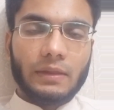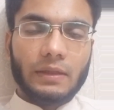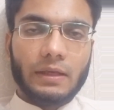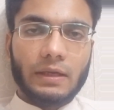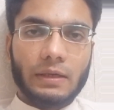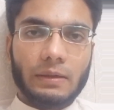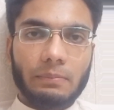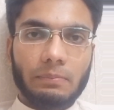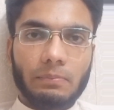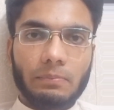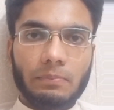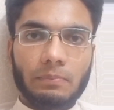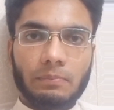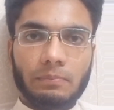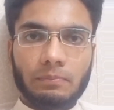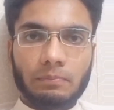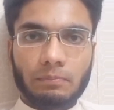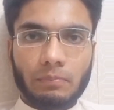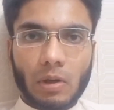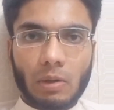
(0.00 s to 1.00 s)
the
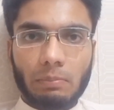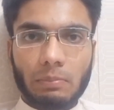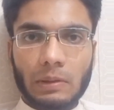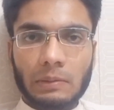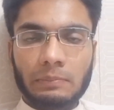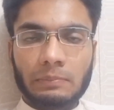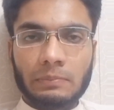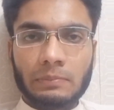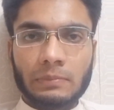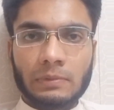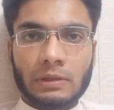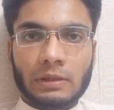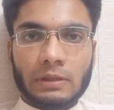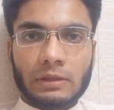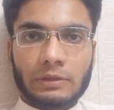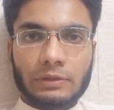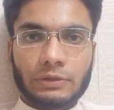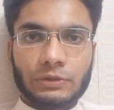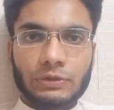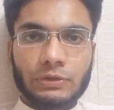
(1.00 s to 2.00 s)
pop-up
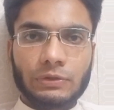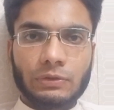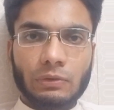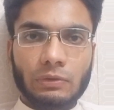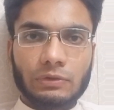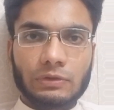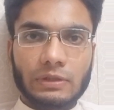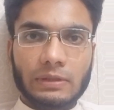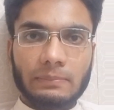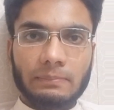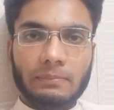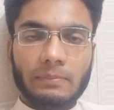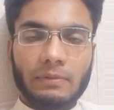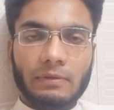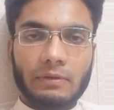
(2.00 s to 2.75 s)
shows up